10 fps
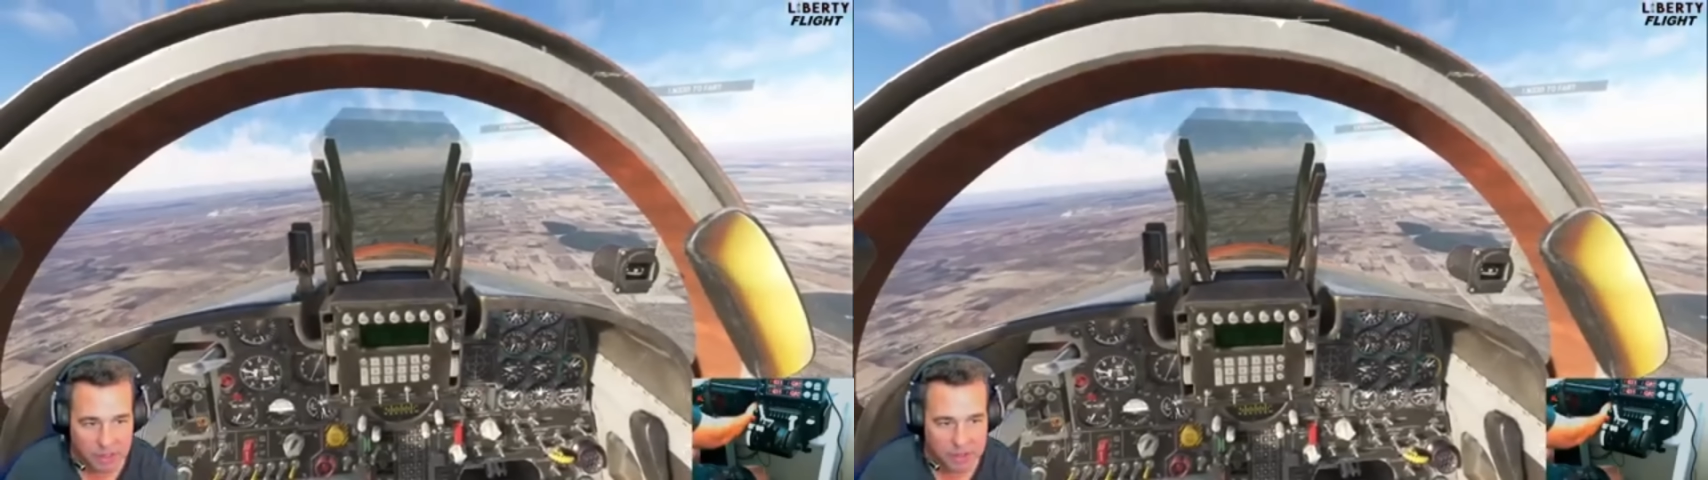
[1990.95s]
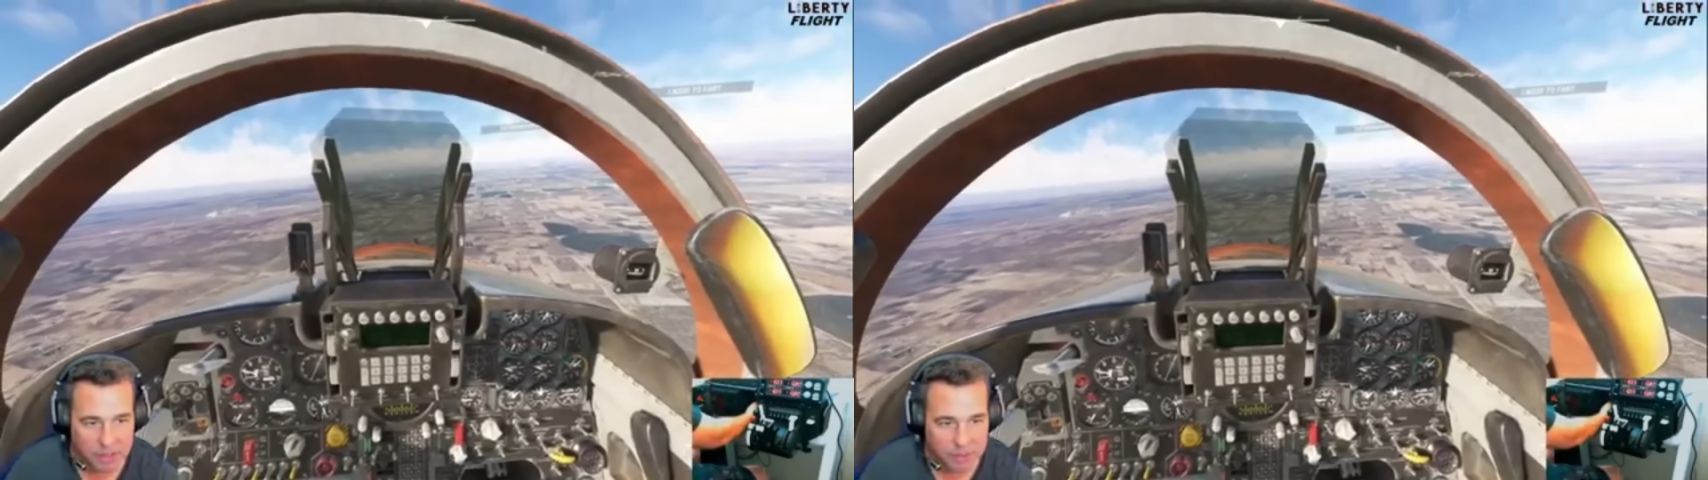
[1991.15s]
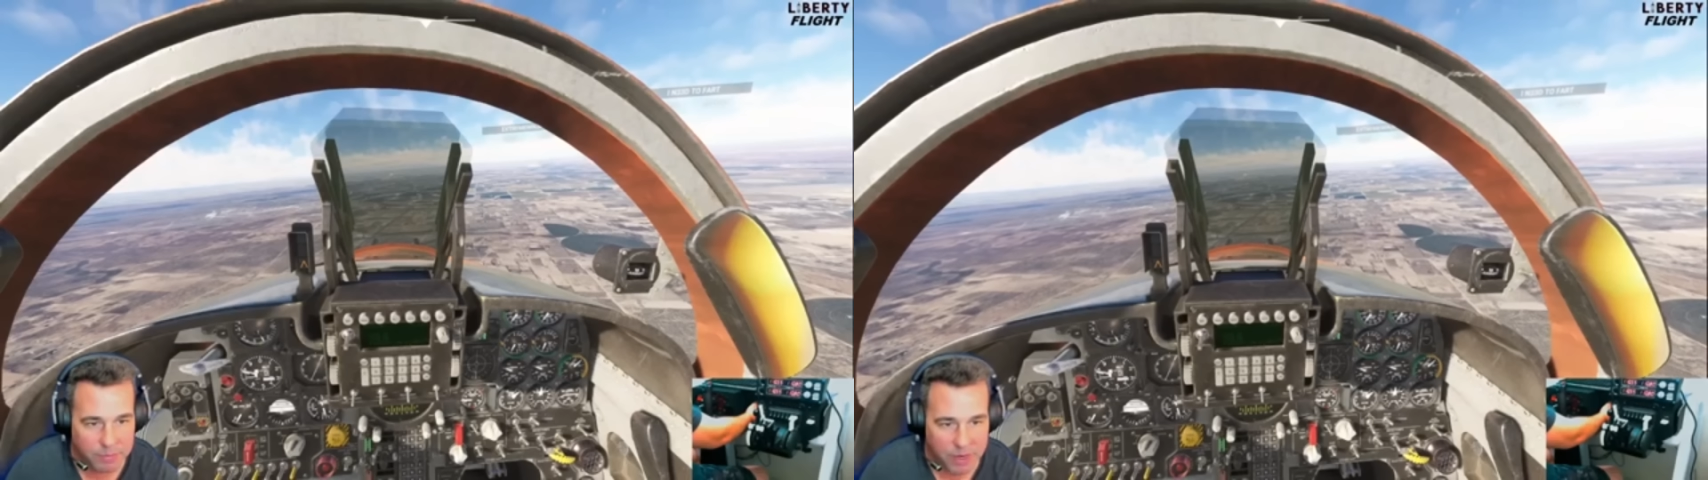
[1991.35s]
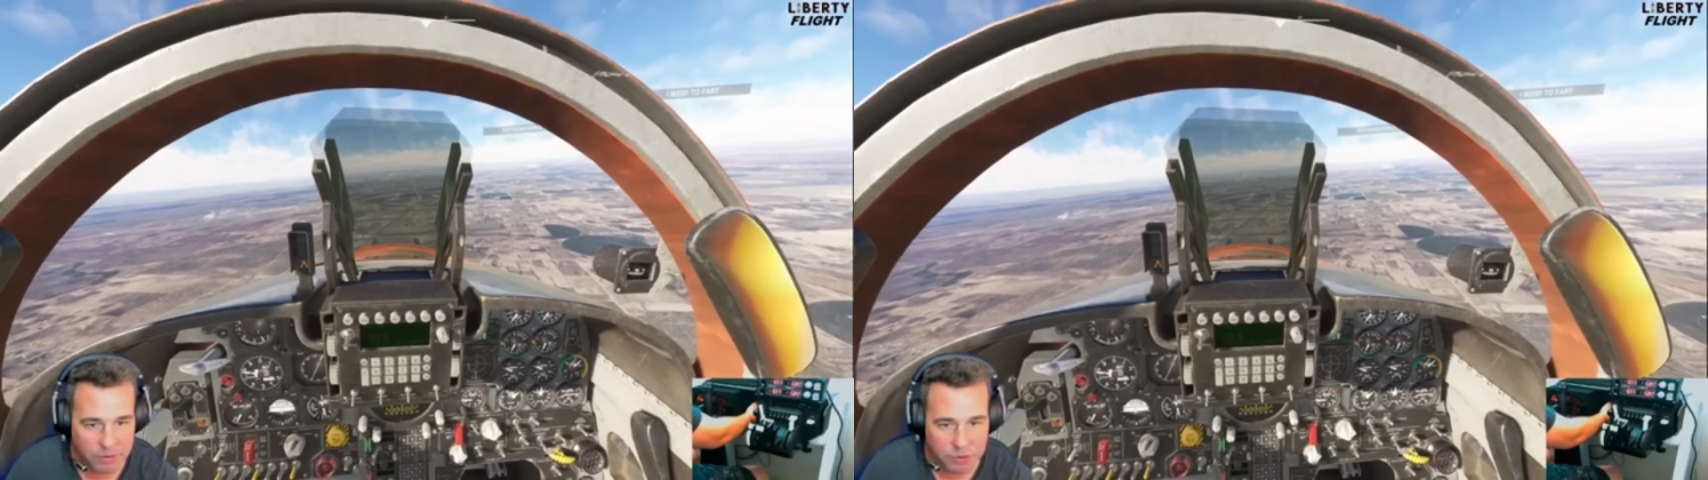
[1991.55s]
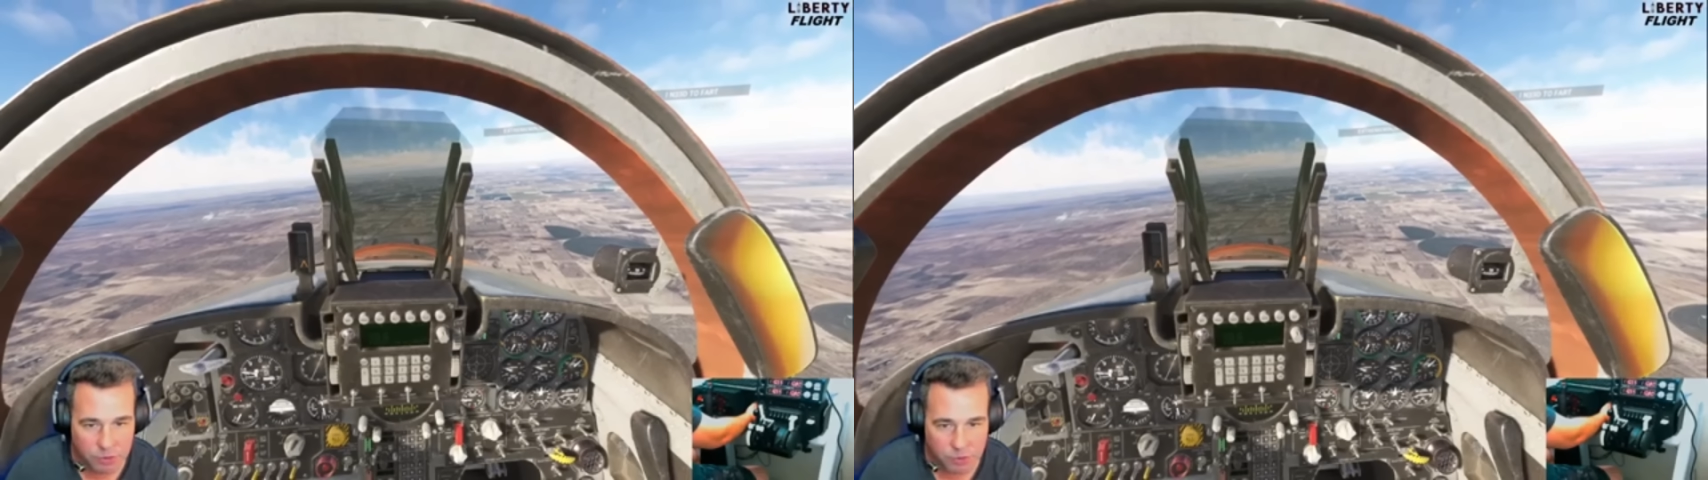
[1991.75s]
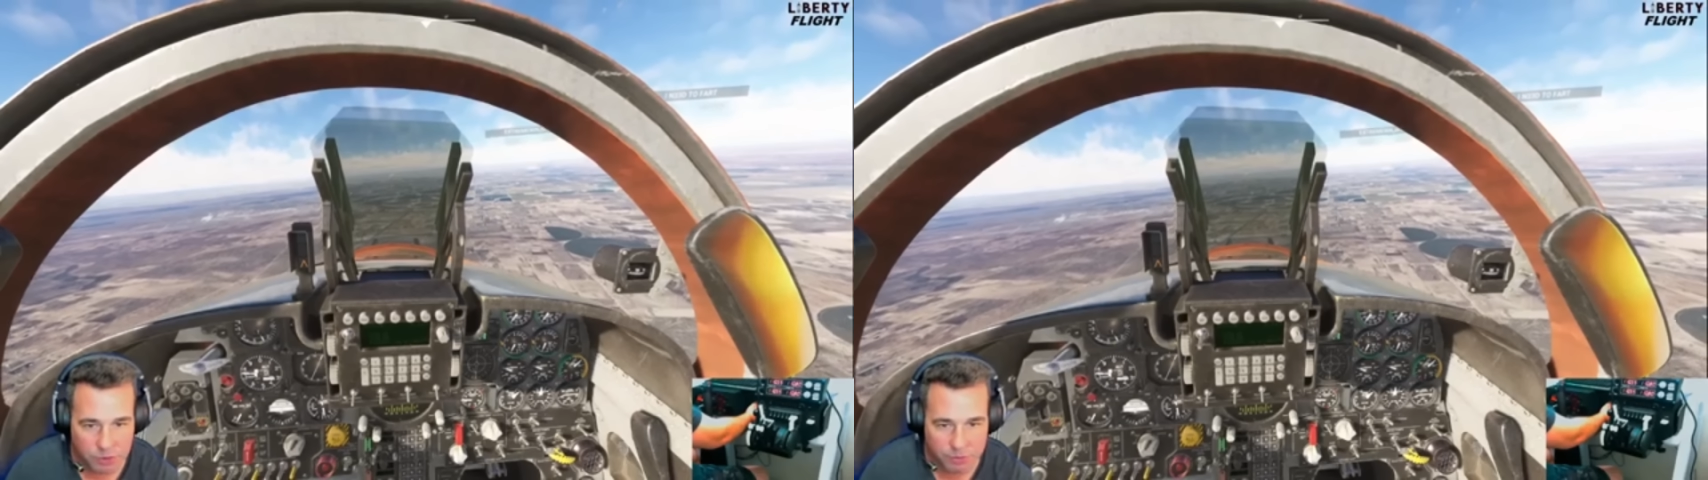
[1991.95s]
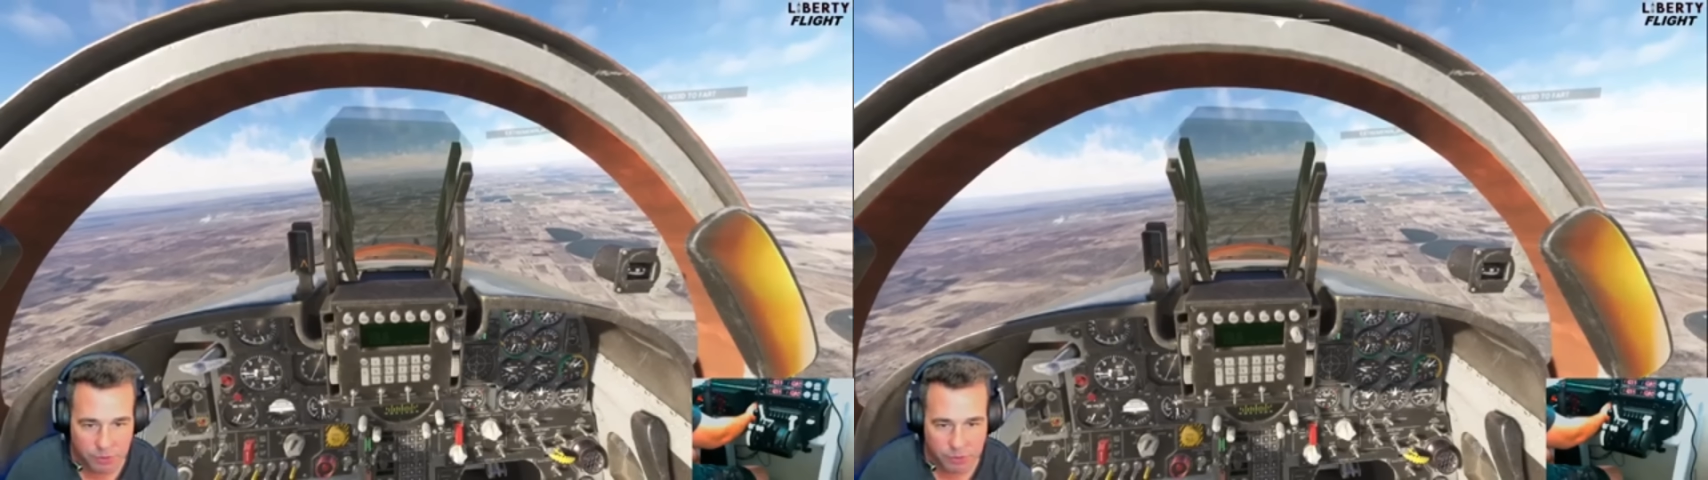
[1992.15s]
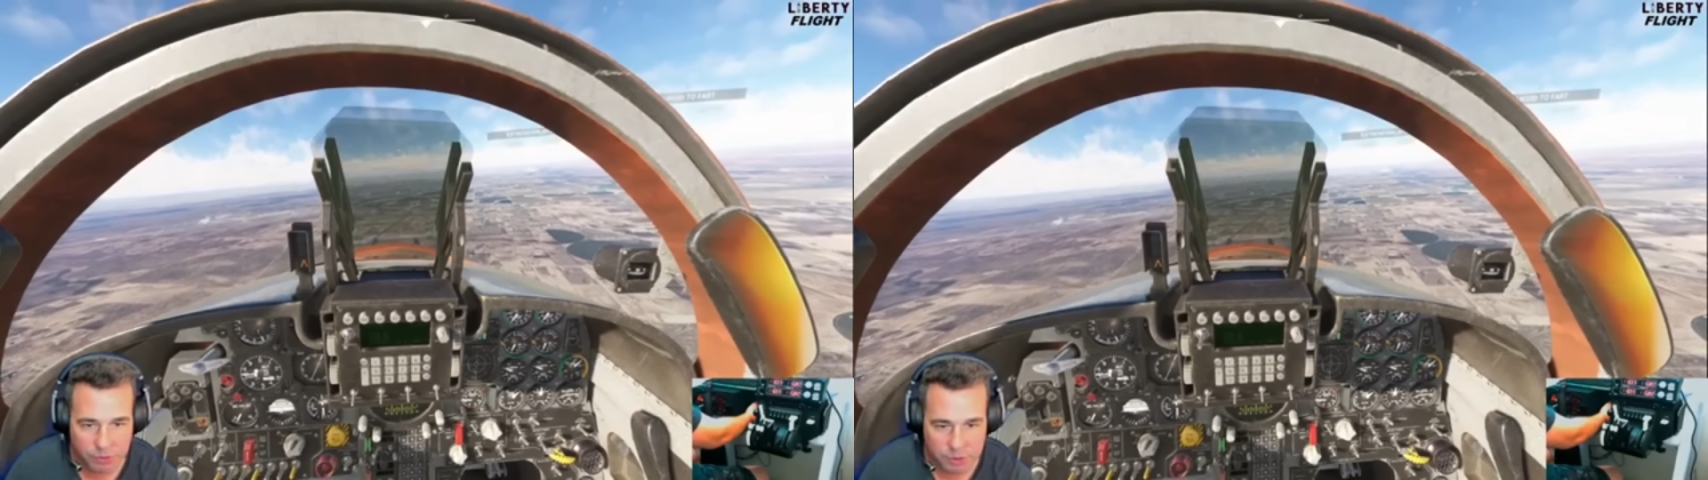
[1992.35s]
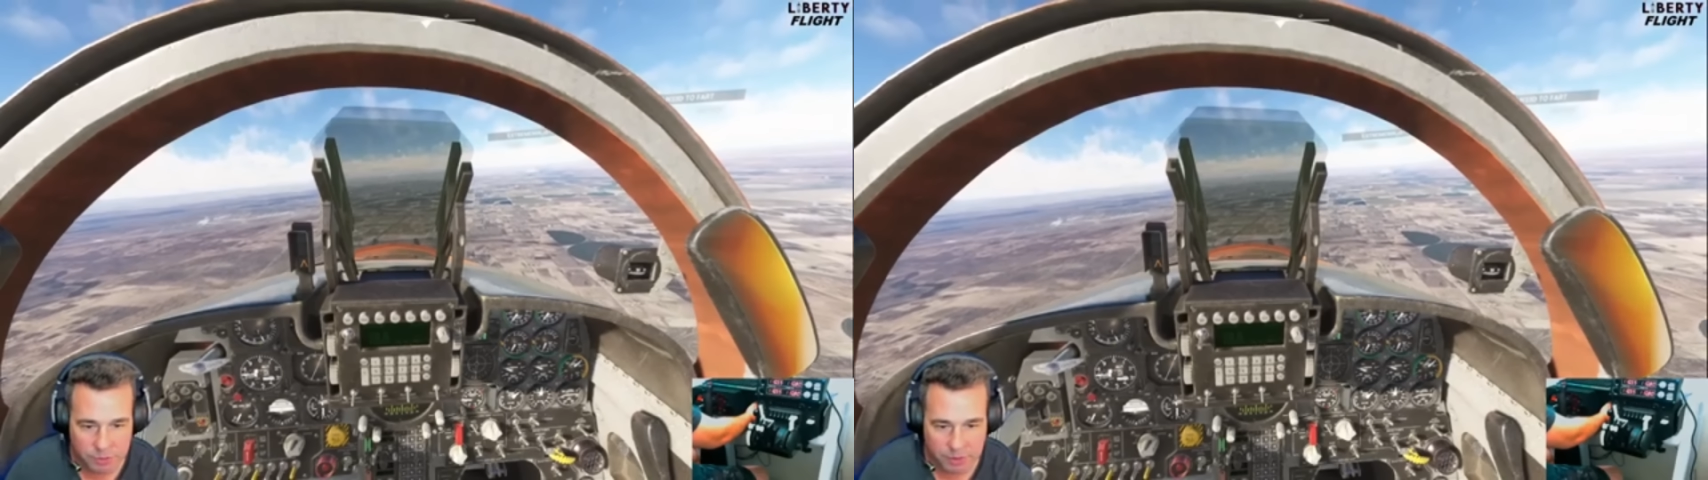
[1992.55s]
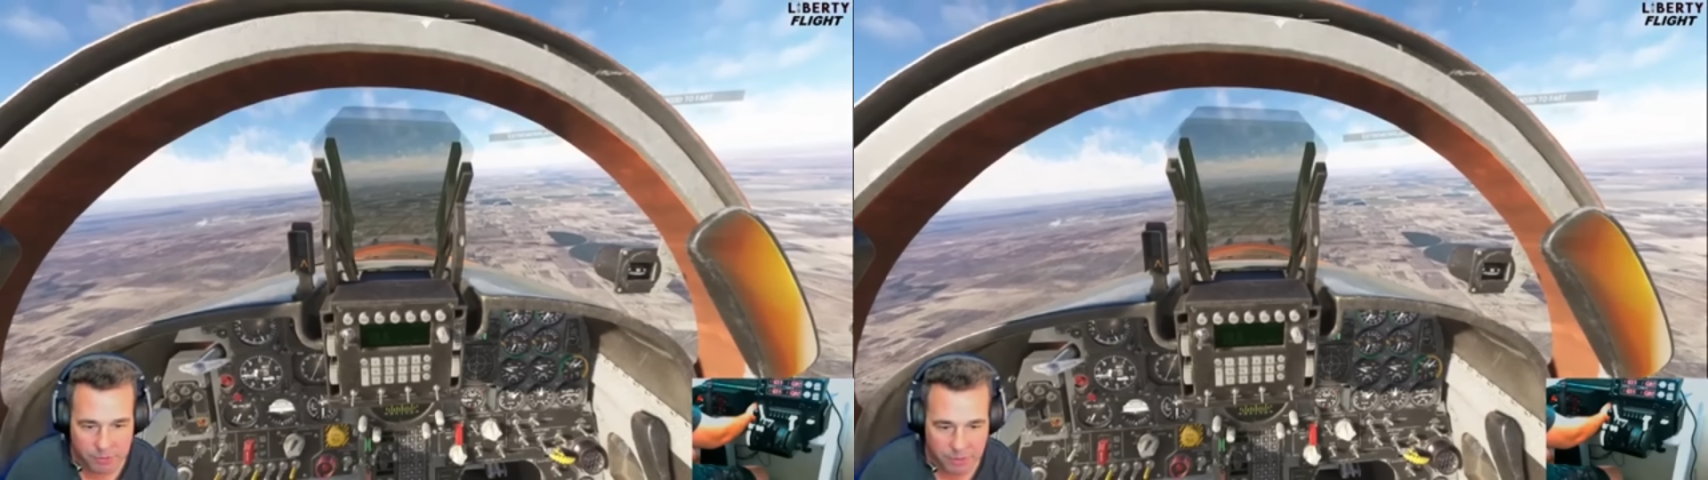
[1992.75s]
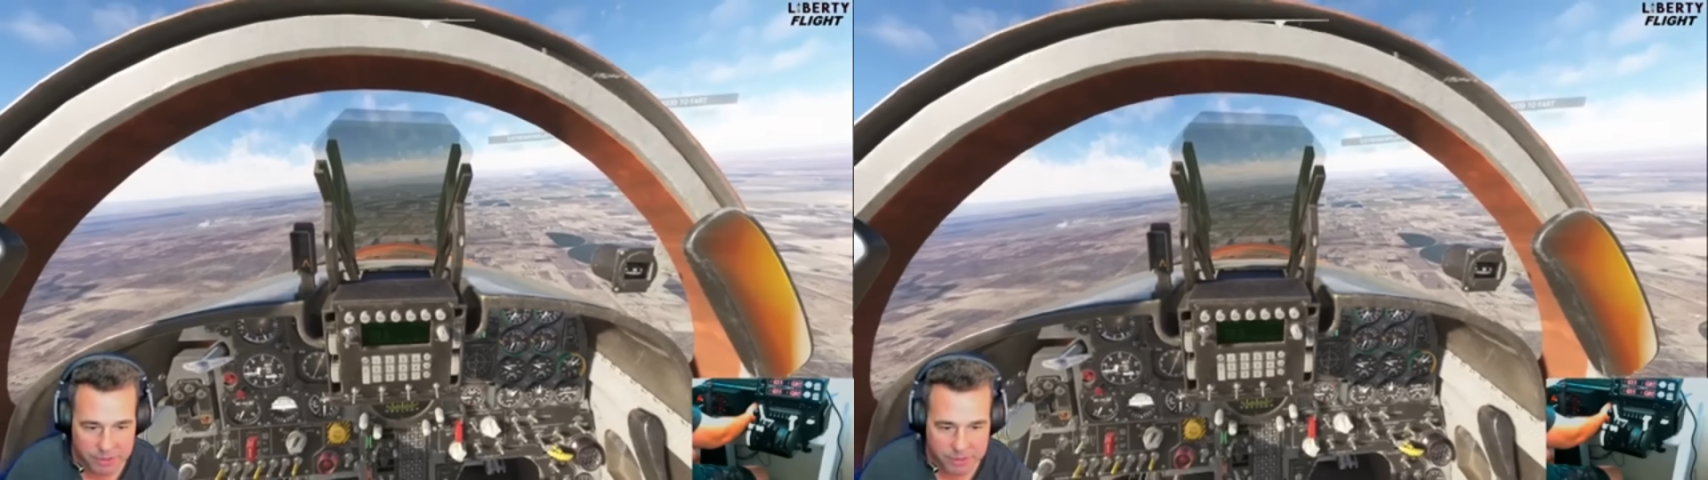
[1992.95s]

The parachute will deploy with the speed brakes